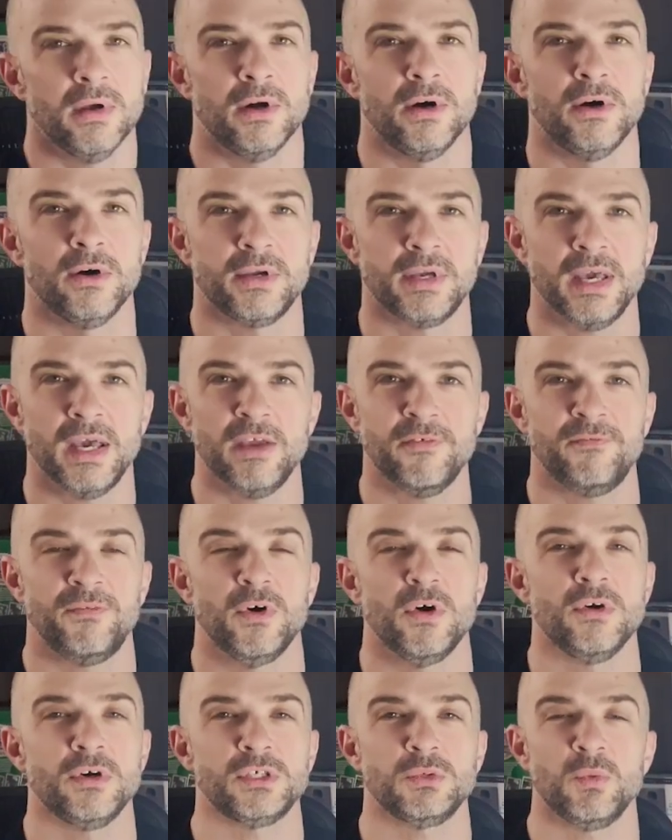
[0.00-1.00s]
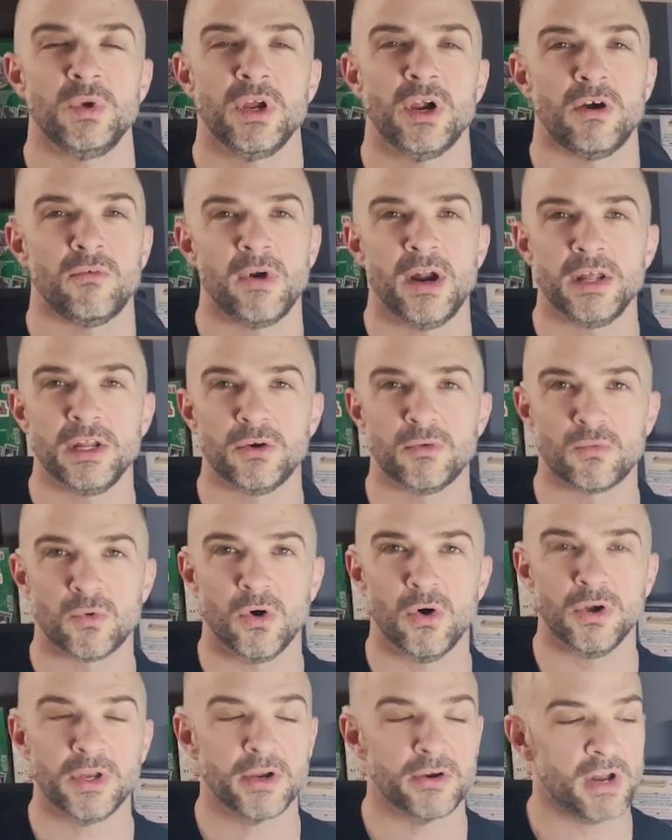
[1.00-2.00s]
Okay, folks, we are ready to
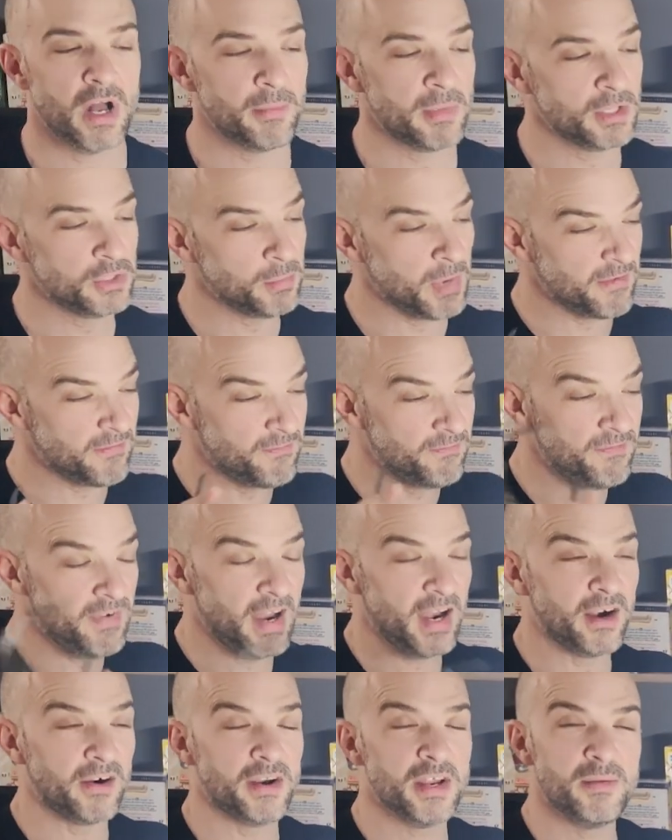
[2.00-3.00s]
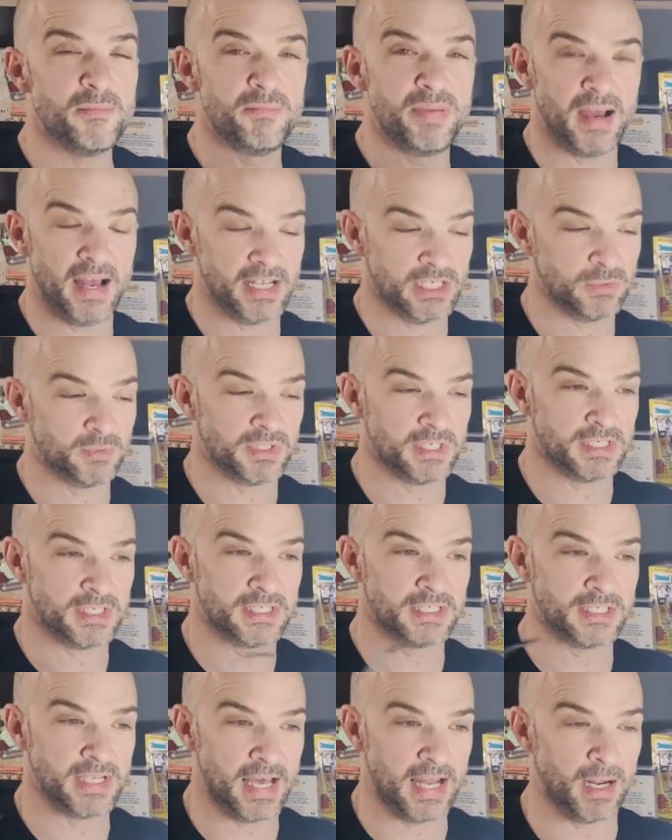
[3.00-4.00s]
roll here. Now I'm gonna do my very best with this
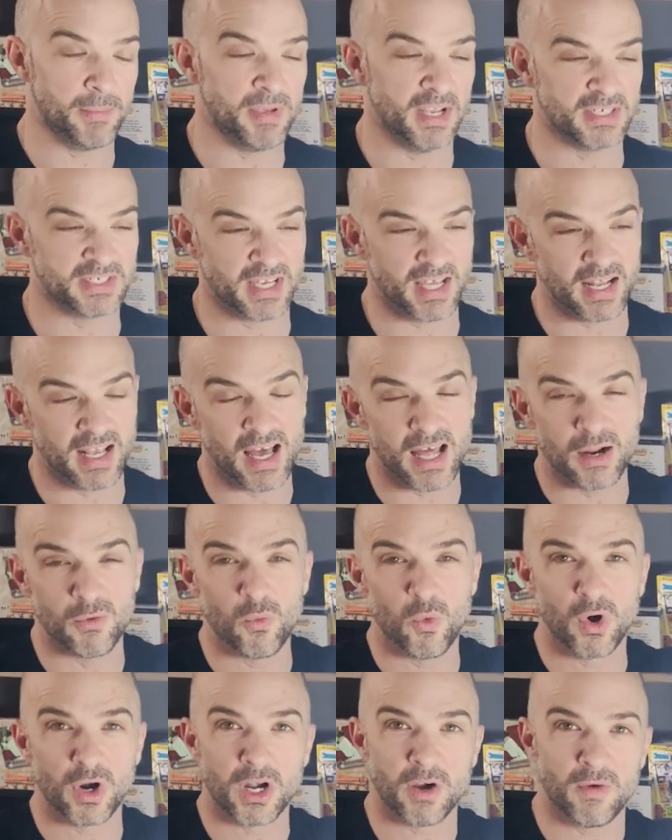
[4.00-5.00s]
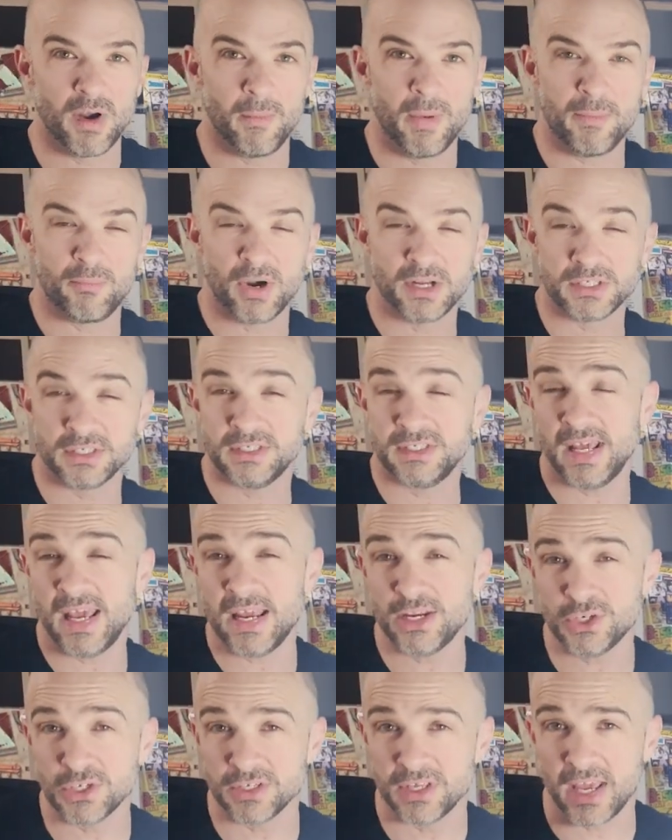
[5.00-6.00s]
setup because I gotta kind of work around my
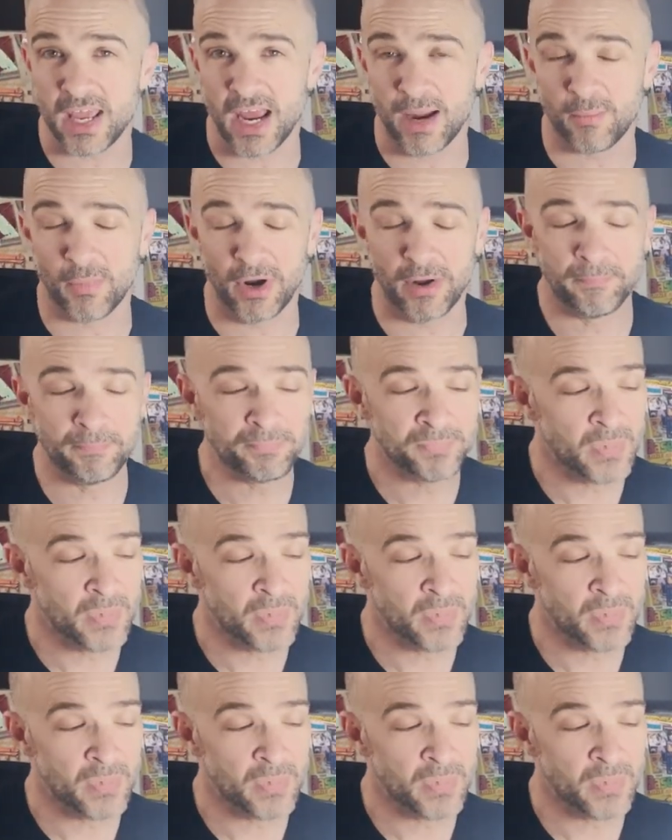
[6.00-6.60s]
presentation camera.